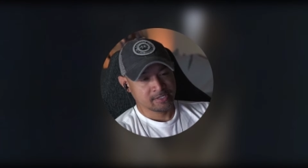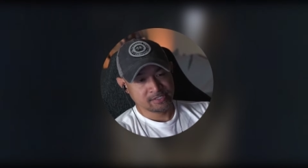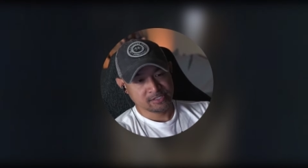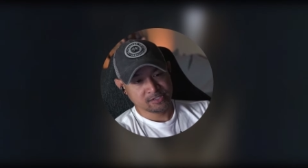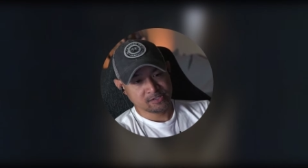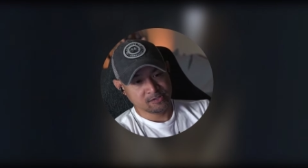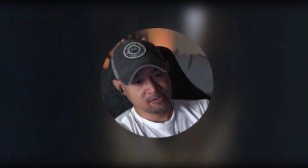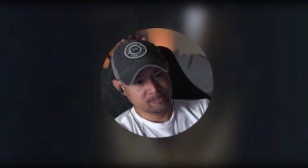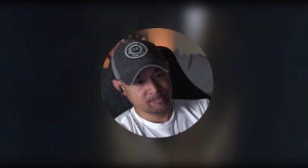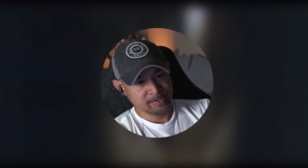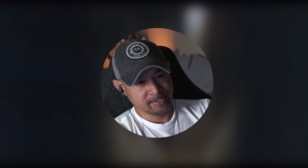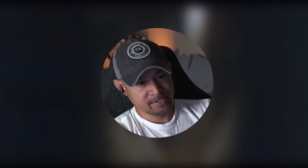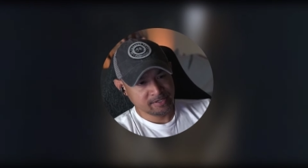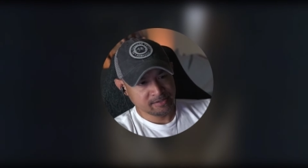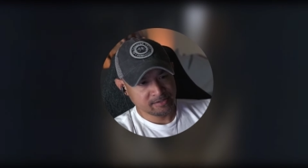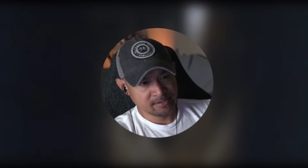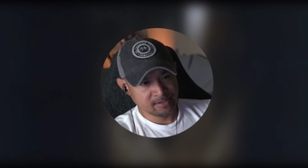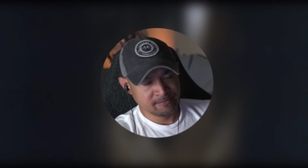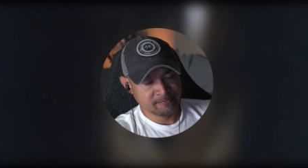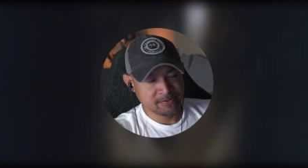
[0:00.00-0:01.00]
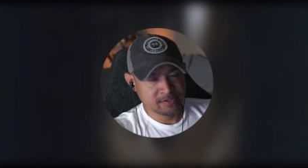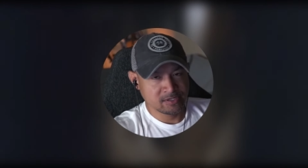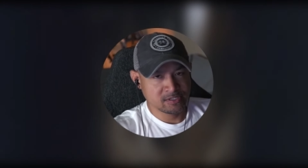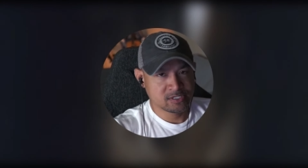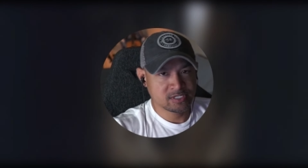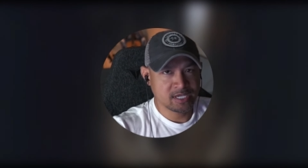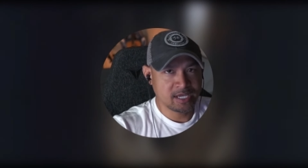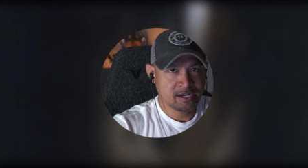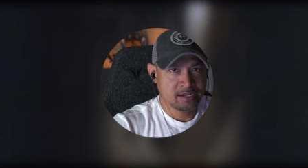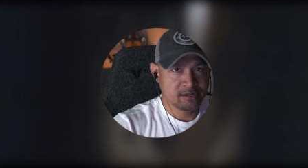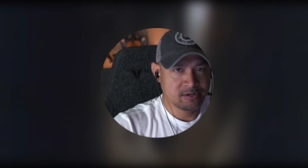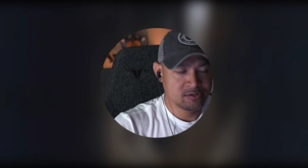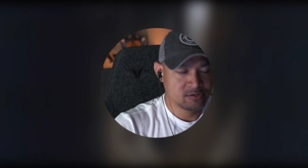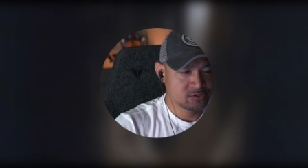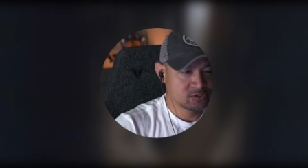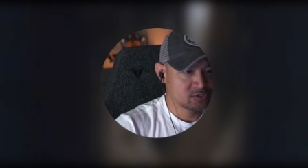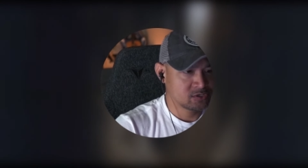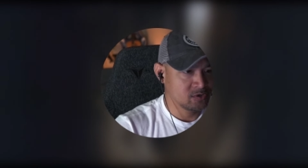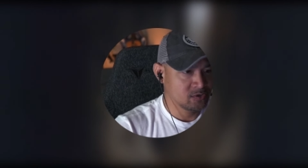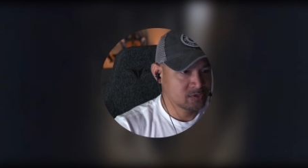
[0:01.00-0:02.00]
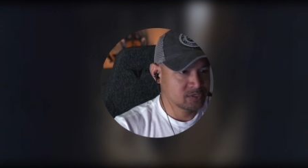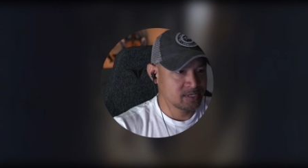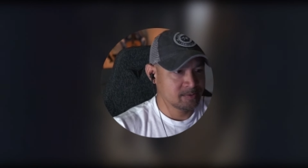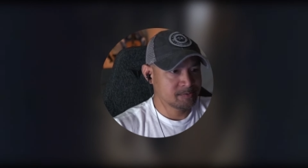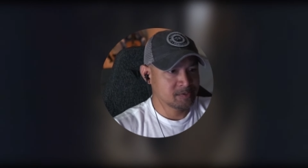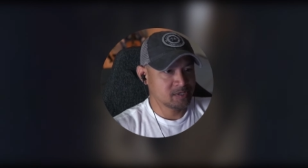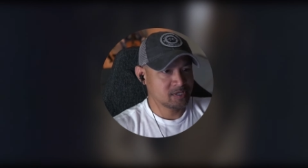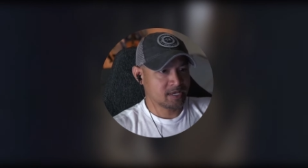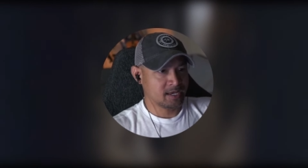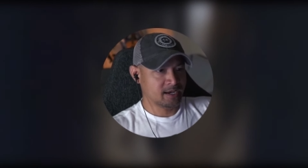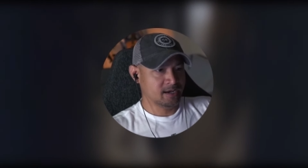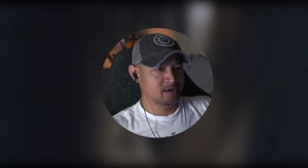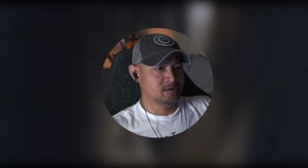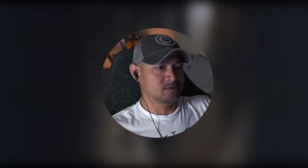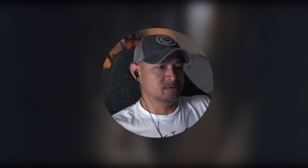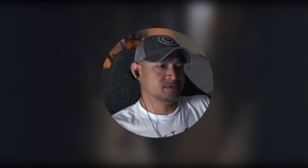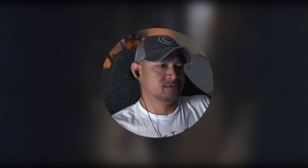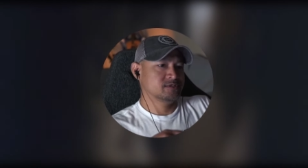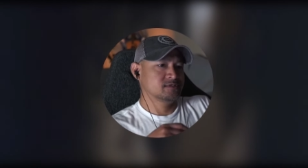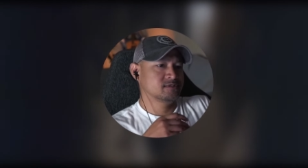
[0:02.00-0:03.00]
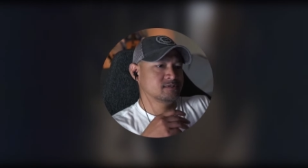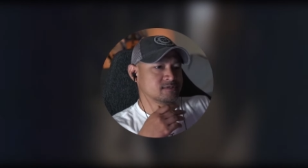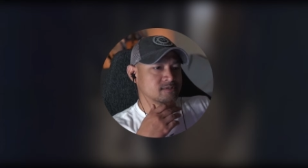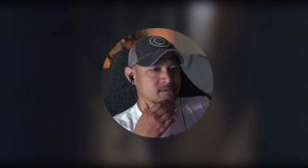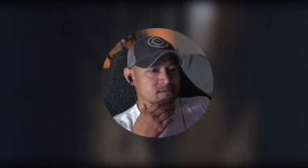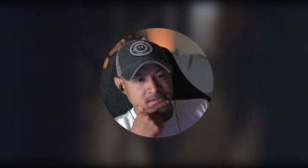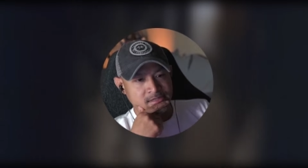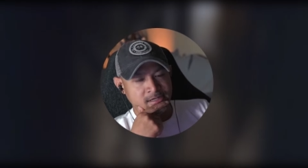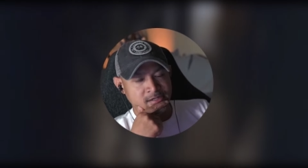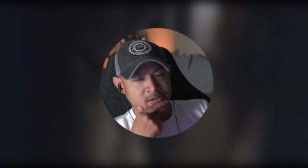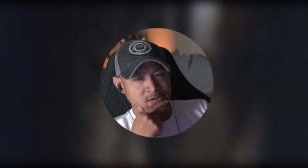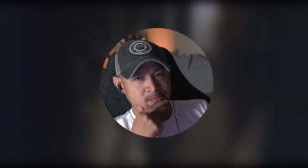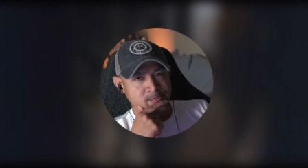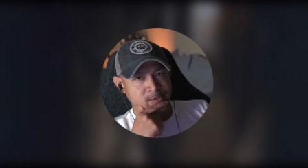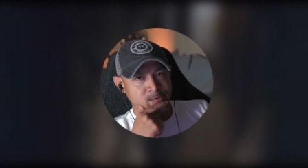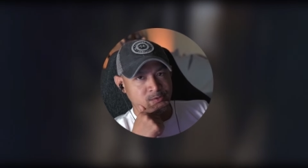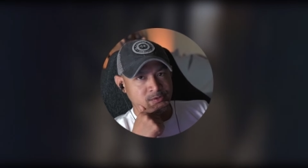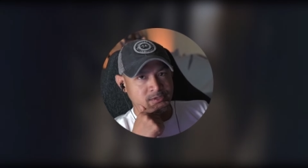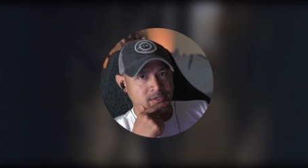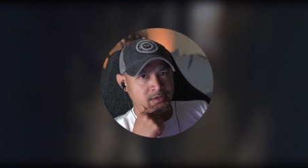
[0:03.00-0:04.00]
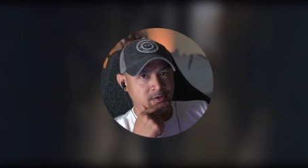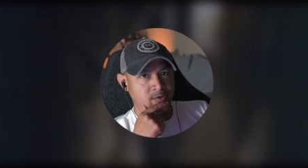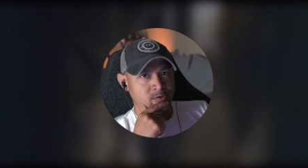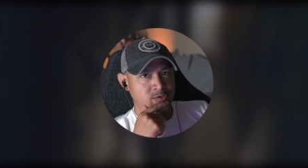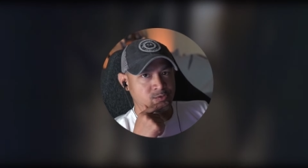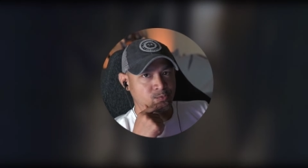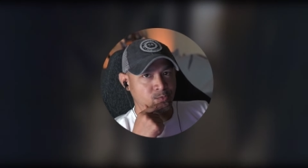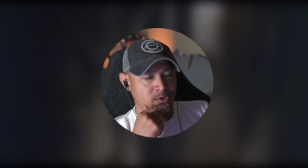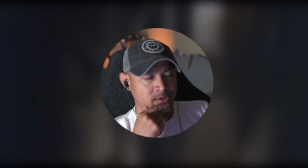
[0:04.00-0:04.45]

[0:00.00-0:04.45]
This could be if the senator shows up to the house. That could be what the ghost